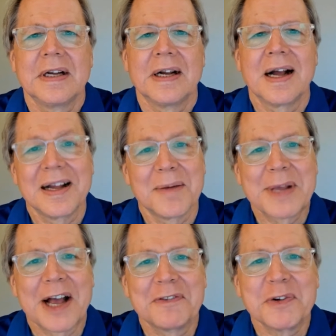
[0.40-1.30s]
Hi, I'm
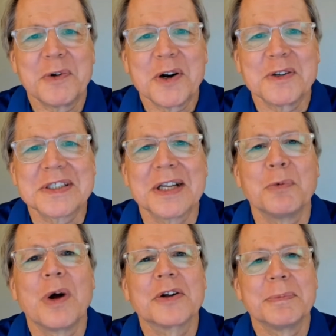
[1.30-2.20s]
Calvin Rose, and
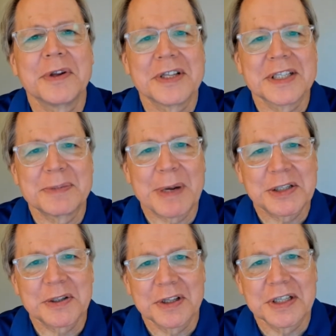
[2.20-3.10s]
welcome to this
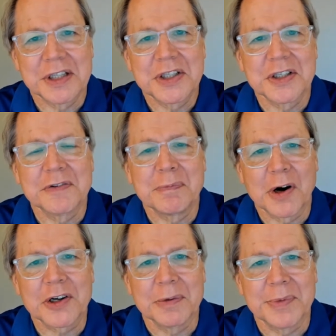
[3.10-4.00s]
special edition of
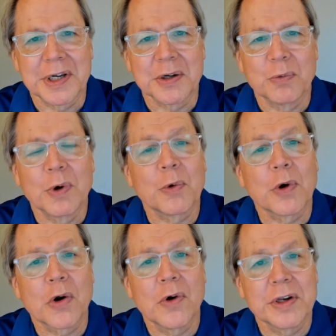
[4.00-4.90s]
Market Minute, where we're
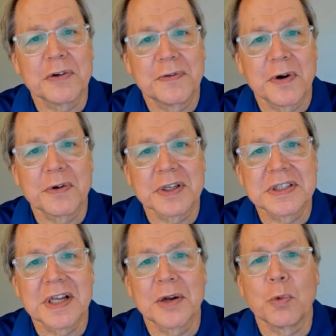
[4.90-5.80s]
going to
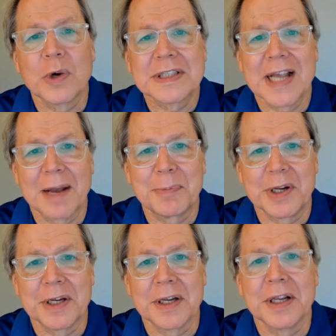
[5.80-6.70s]
focus on what's
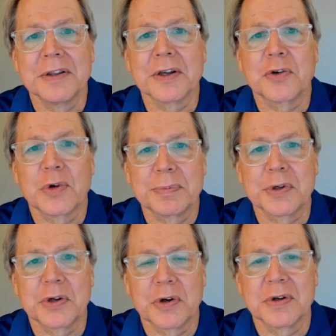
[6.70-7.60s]
happening in the
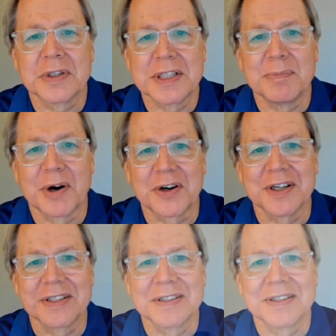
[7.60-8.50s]
cryptocurrency markets.